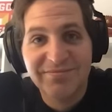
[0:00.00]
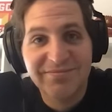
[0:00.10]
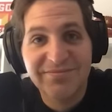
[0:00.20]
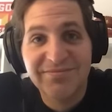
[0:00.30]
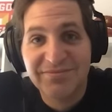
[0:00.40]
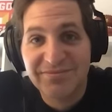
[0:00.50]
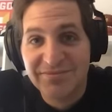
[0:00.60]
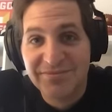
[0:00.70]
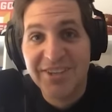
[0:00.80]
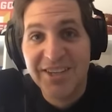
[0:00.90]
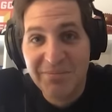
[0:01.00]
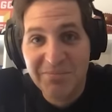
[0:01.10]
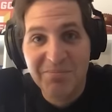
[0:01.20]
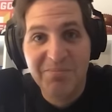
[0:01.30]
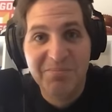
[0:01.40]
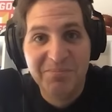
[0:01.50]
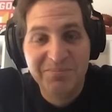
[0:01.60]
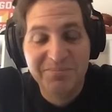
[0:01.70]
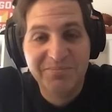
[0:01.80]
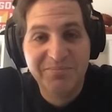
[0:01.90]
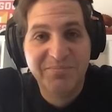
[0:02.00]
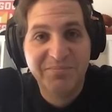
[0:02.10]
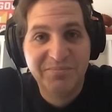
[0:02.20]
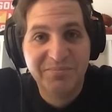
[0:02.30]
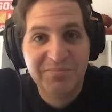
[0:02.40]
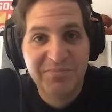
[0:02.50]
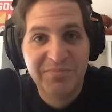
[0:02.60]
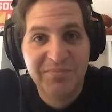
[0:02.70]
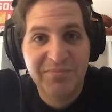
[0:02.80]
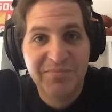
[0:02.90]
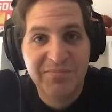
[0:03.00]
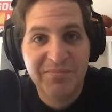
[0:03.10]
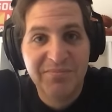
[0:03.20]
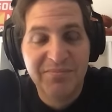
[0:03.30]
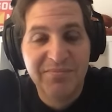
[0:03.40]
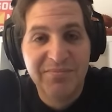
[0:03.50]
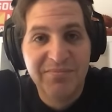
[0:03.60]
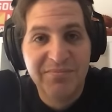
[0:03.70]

The person shown says nothing.